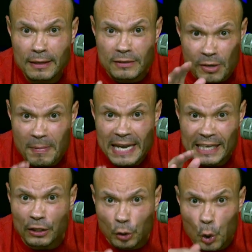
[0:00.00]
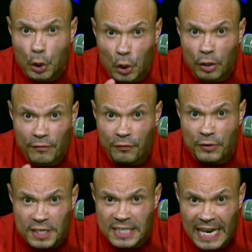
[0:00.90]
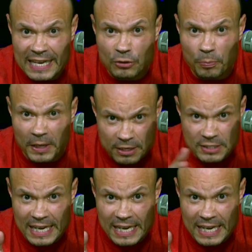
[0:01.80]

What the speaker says: to make it look good for the scandal players,